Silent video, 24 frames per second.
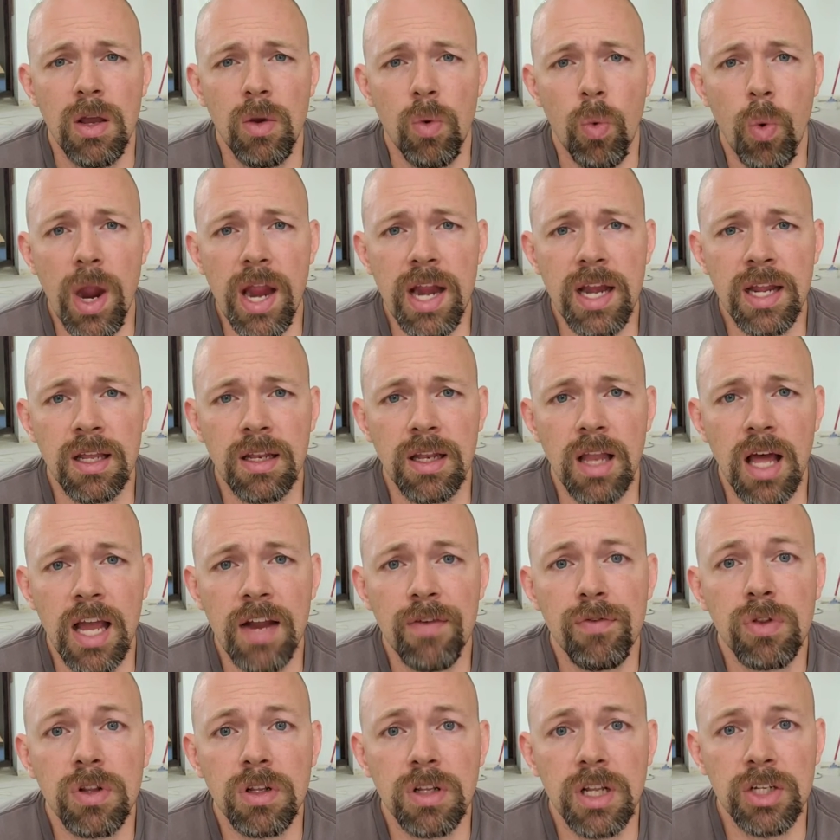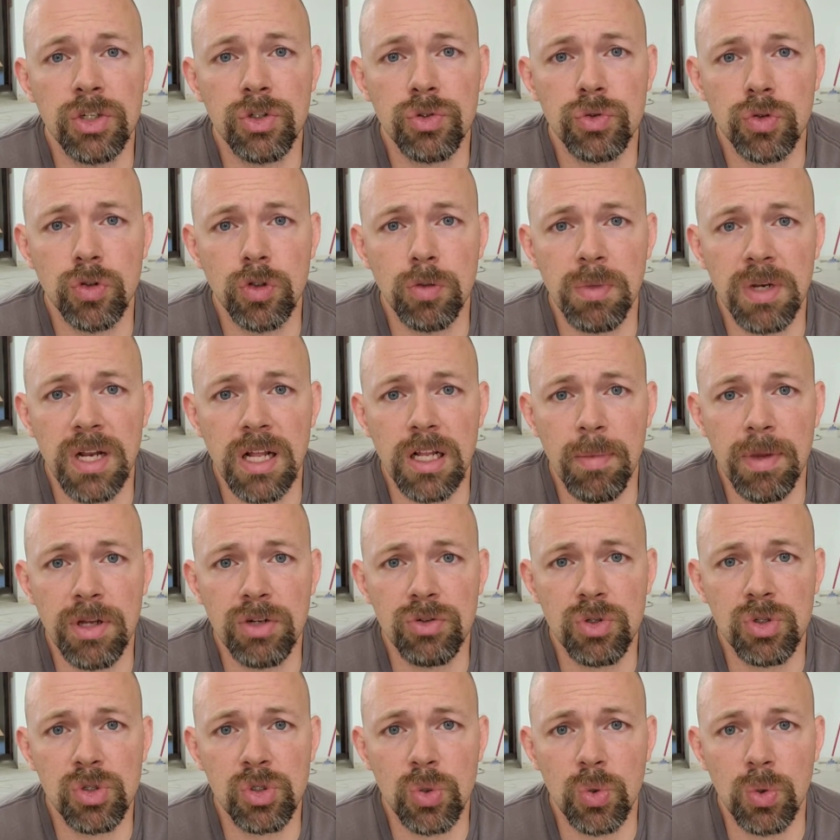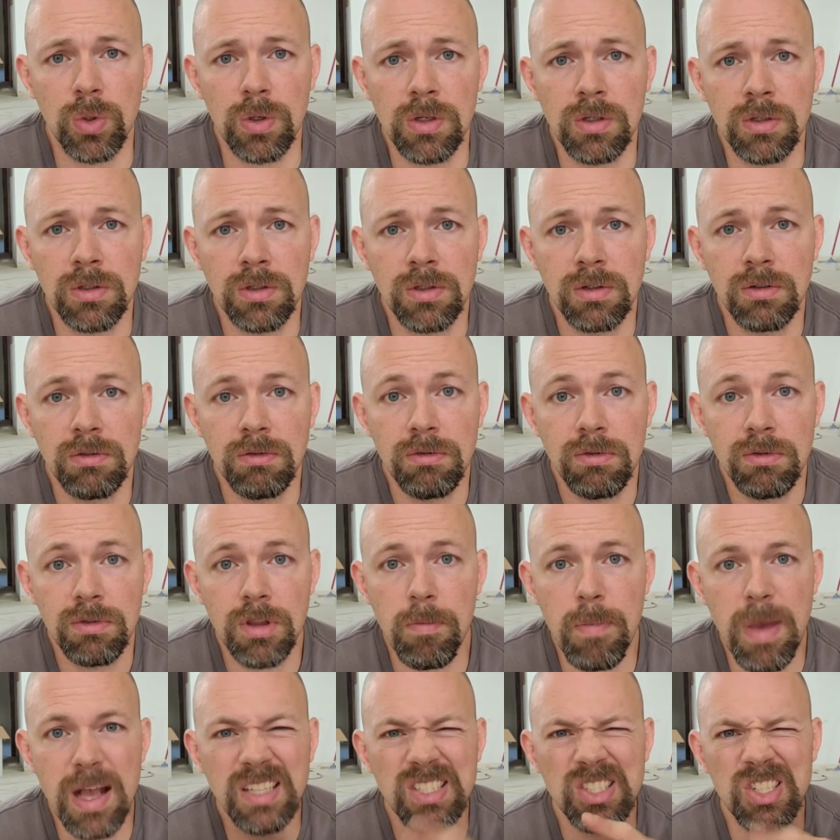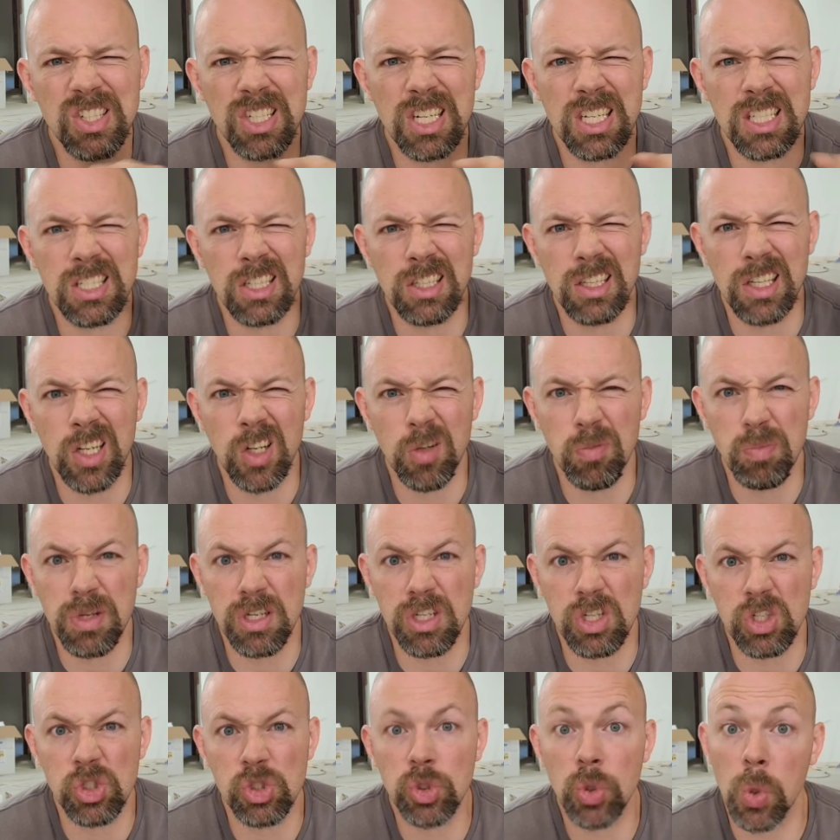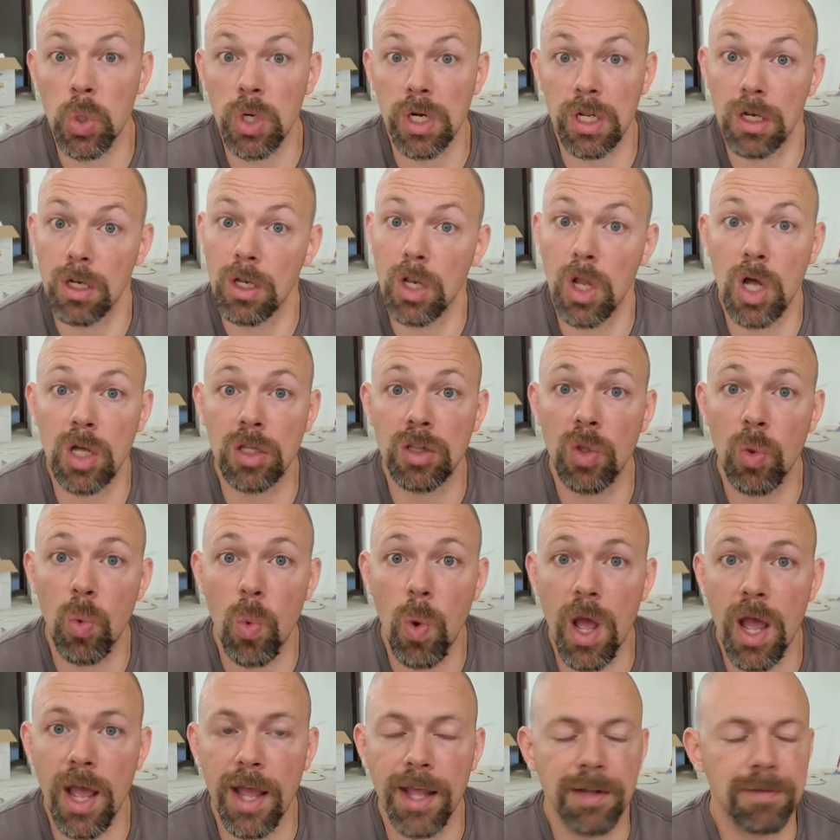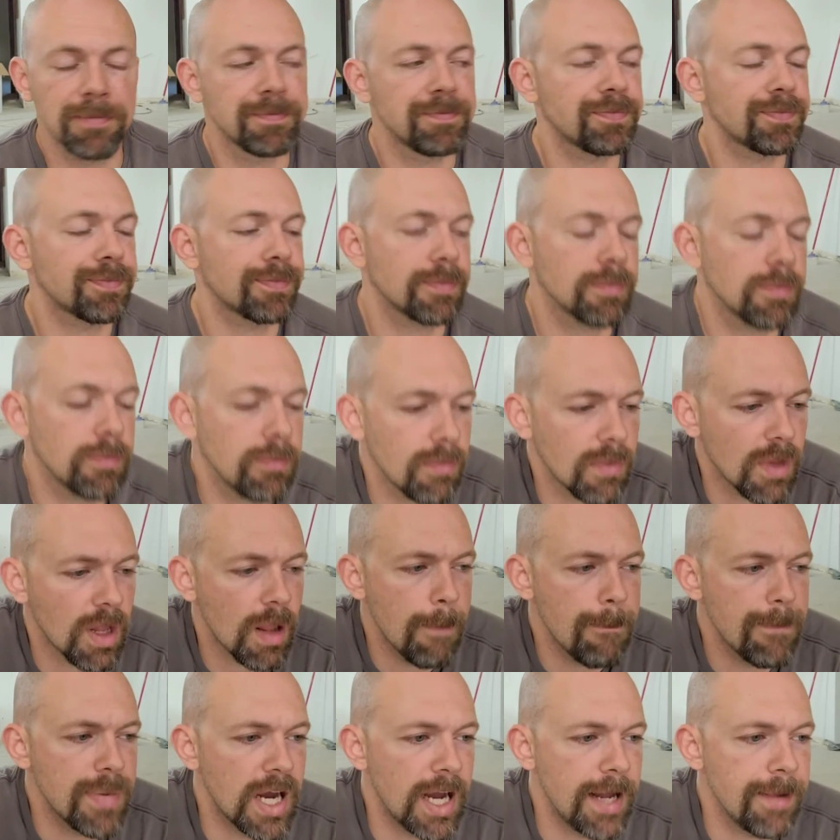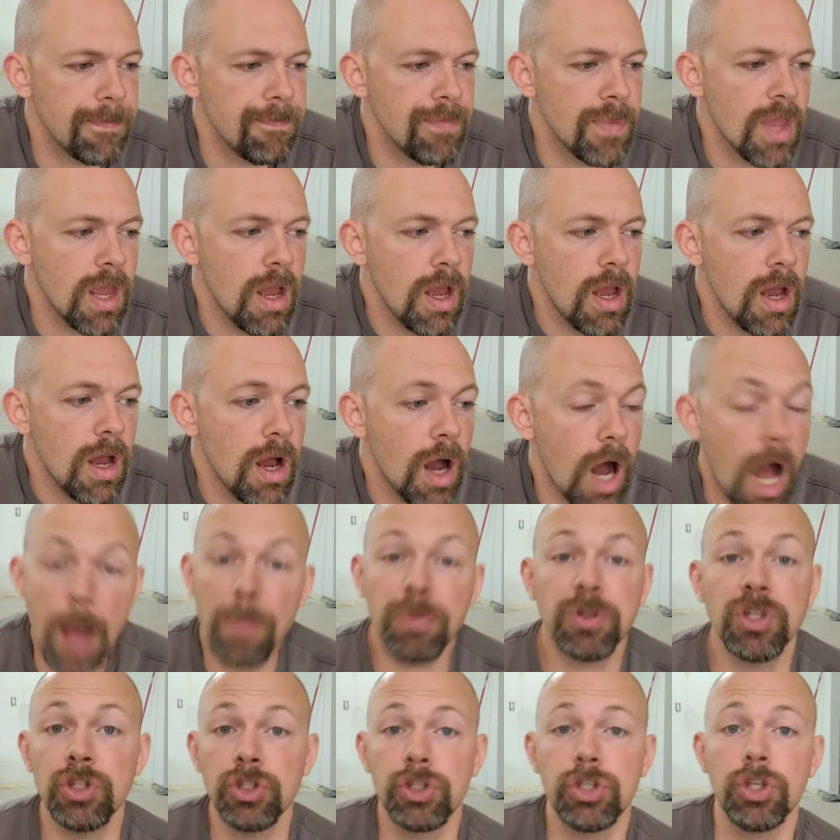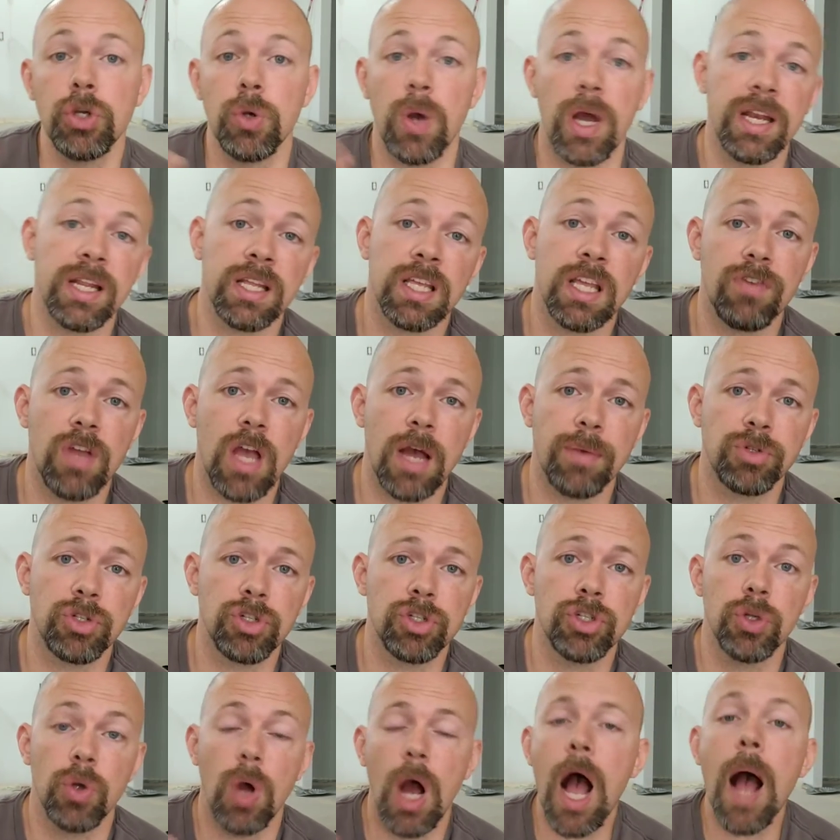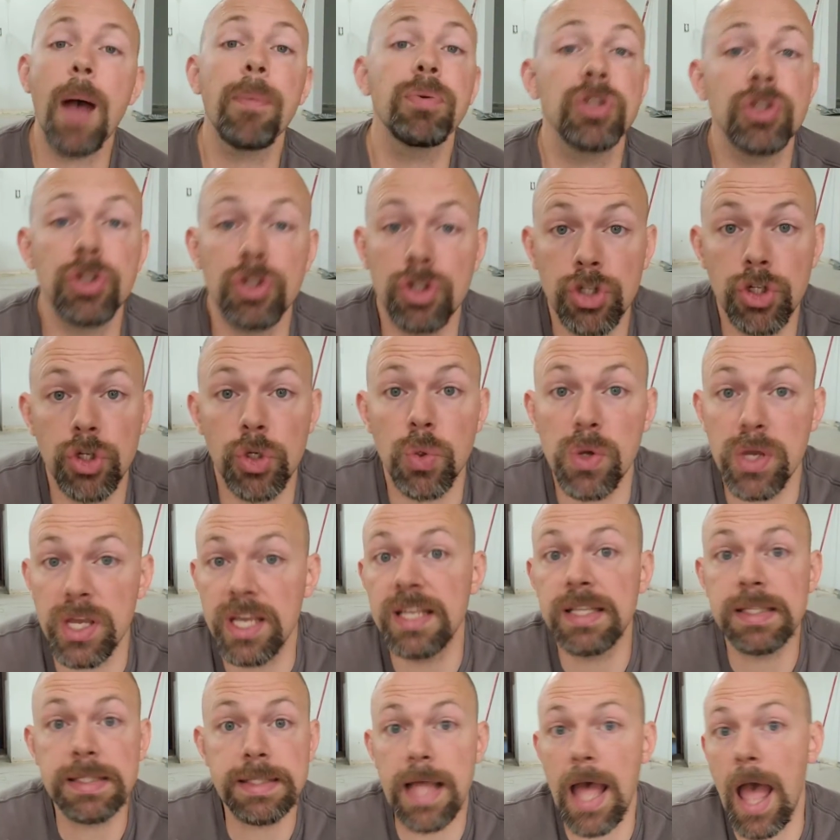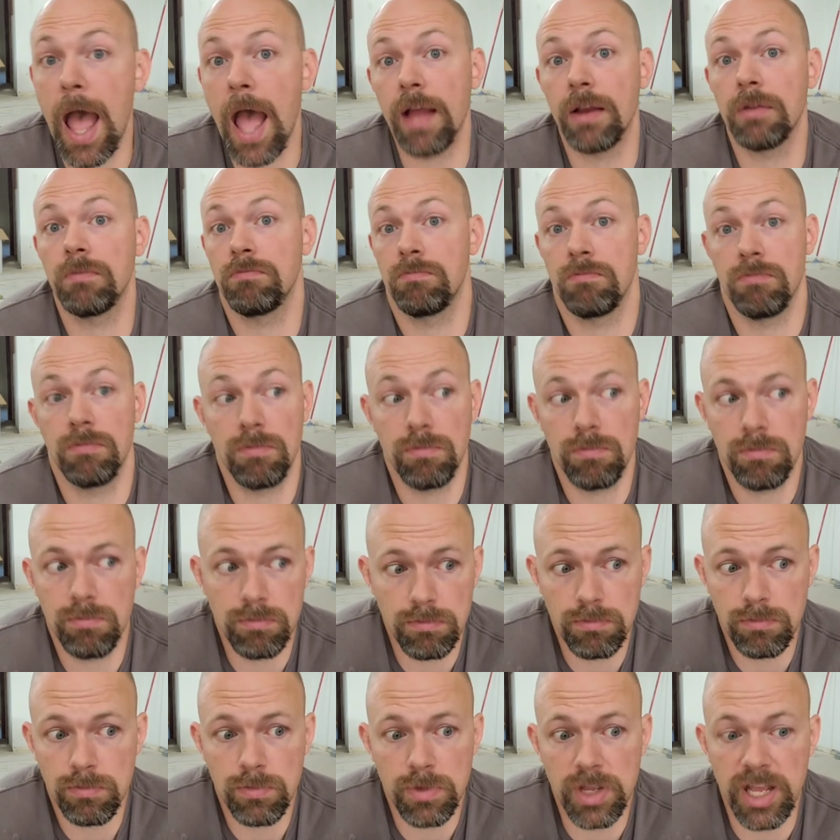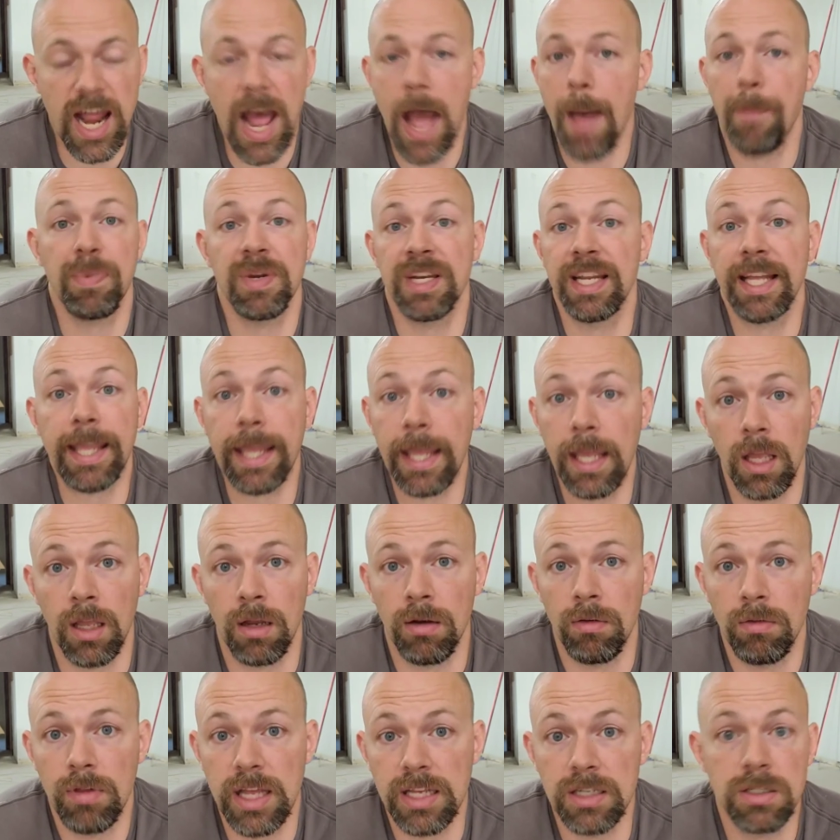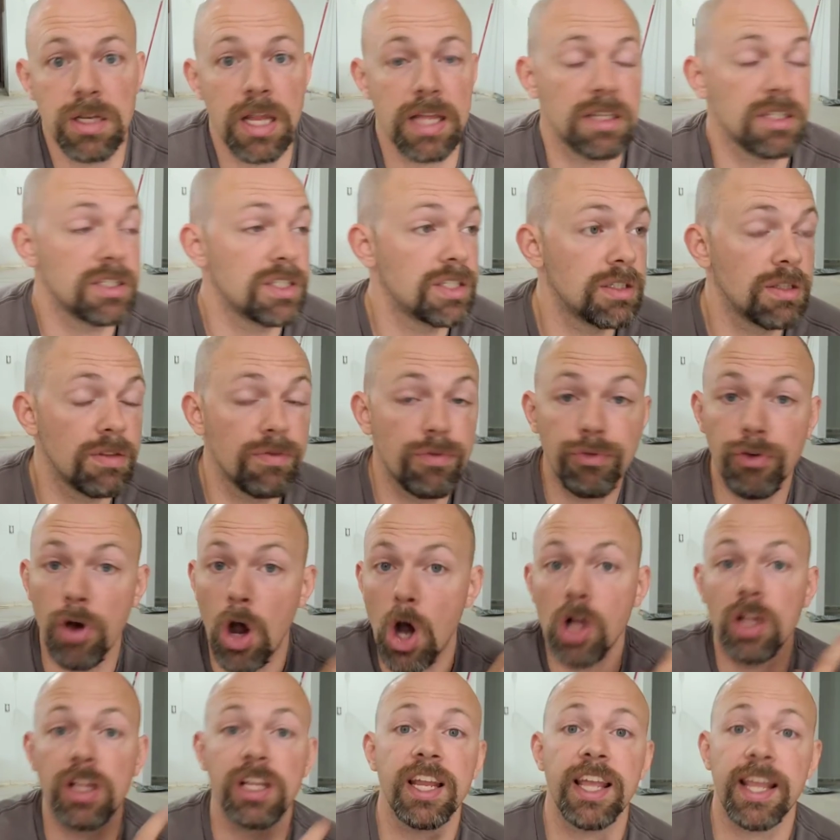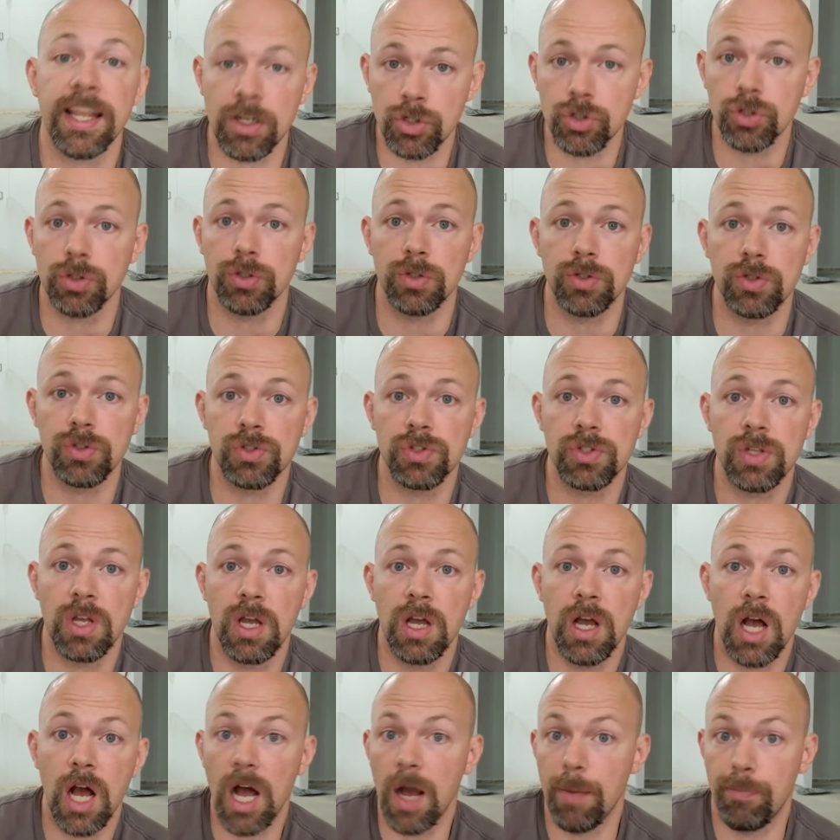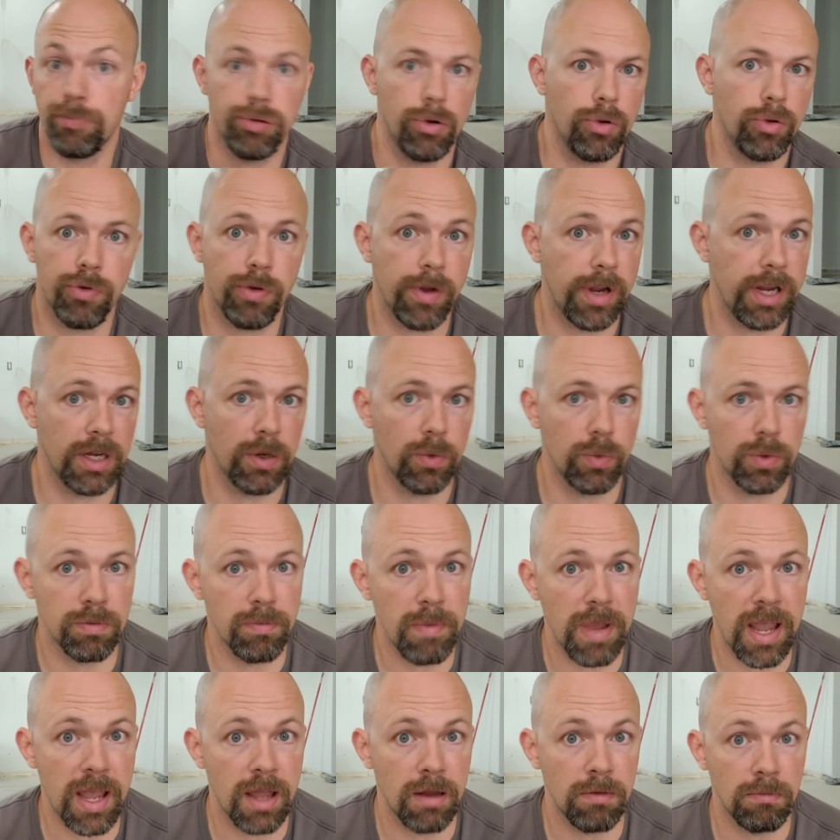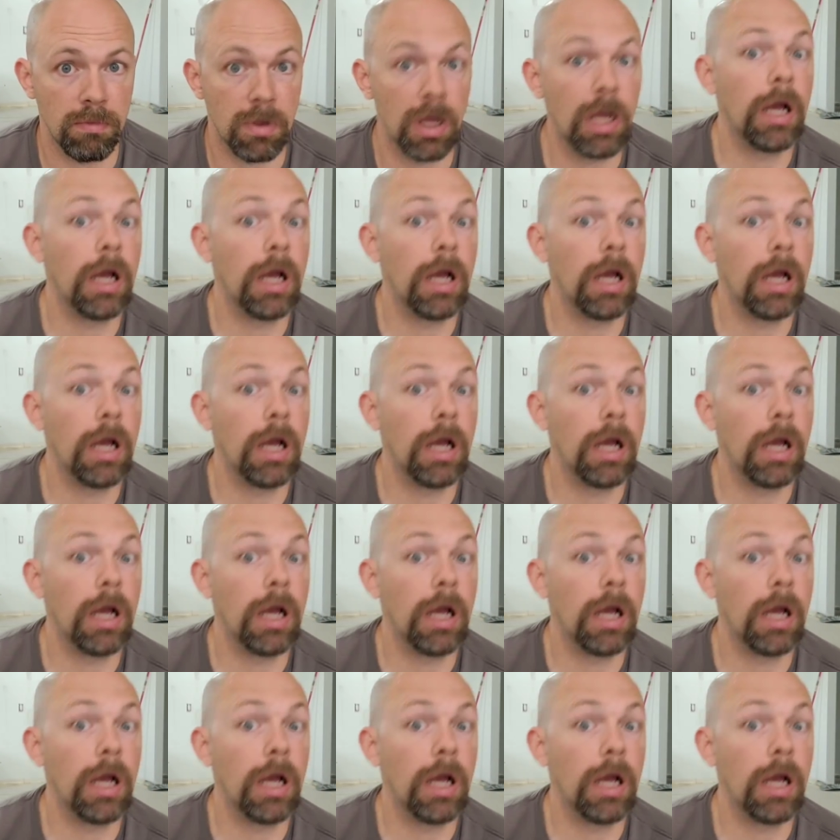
waiting in line for the lunchroom in elementary school, the message gets a little bit distorted along the way. But Option two, I didn't give you option two. Option two is that it happened again, that, that fallen angels uh, procreated with man